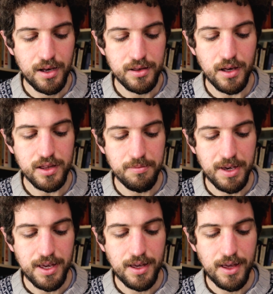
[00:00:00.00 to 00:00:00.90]
Turn to
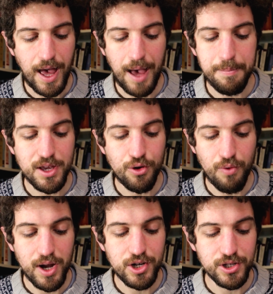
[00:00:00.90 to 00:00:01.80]
me and be
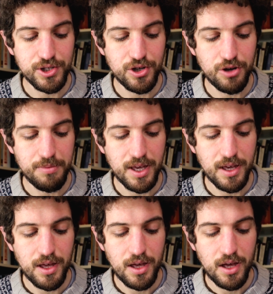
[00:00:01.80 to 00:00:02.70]
gracious to me,
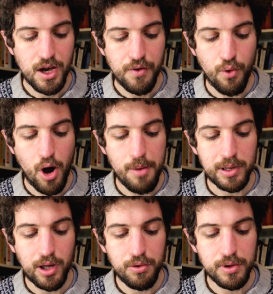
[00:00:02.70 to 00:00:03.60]
for I
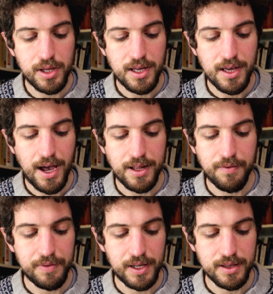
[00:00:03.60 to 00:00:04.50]
am lonely and
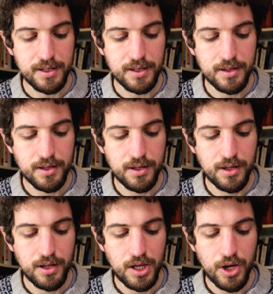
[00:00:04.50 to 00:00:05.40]
afflicted.
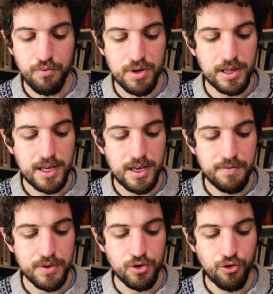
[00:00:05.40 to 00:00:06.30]

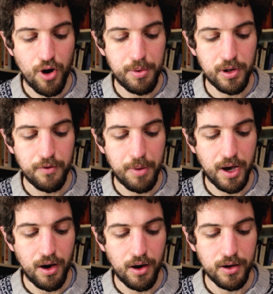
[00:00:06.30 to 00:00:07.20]
Relieve the trouble of my
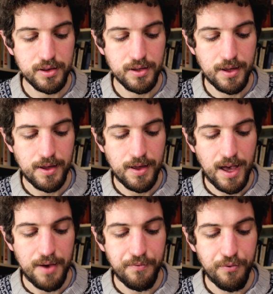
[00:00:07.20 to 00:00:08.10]
heart,
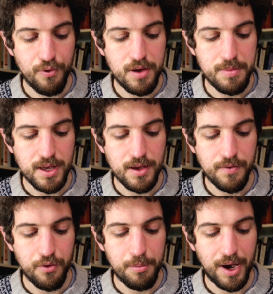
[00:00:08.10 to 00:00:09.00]
and free me
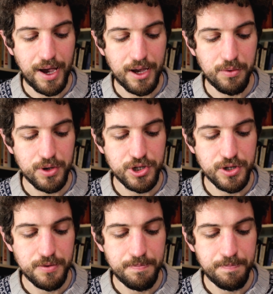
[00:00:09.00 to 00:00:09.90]
from my anguish.